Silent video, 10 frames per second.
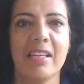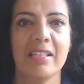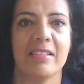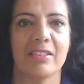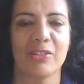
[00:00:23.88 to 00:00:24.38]

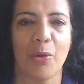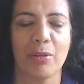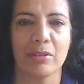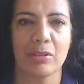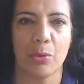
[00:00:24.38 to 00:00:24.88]
it is
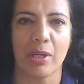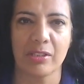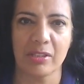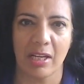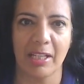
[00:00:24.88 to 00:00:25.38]
also a
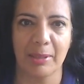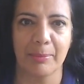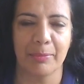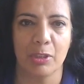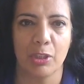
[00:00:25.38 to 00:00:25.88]

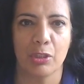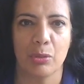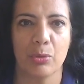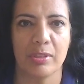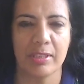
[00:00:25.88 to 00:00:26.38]
time
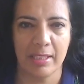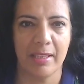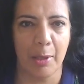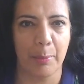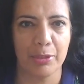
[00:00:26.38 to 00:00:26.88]
to see
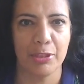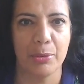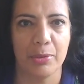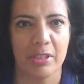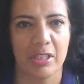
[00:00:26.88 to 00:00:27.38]
the
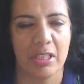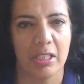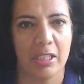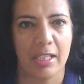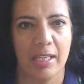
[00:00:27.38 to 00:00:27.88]
opportunity
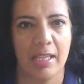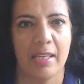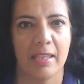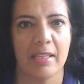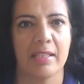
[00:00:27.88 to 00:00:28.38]

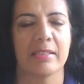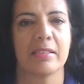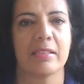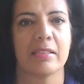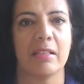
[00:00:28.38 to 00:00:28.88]
in
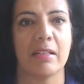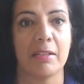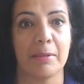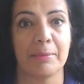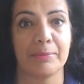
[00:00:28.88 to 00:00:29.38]
this
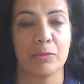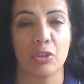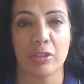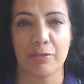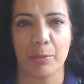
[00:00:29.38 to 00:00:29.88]
um,
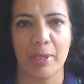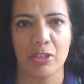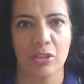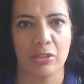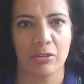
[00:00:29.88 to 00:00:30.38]

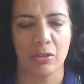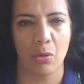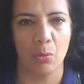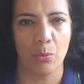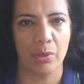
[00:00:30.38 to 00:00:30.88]
transformation.
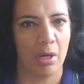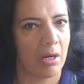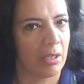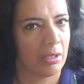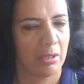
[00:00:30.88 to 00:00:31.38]
So we
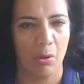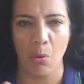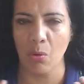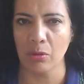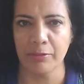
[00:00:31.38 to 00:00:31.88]
are
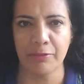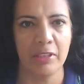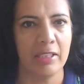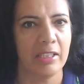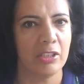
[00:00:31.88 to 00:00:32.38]
all
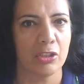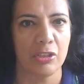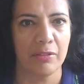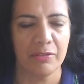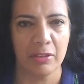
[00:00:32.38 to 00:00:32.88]
feeling the
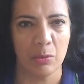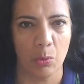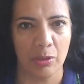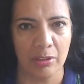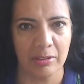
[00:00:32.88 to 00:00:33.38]
shift in the
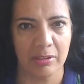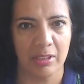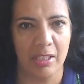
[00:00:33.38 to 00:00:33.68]
world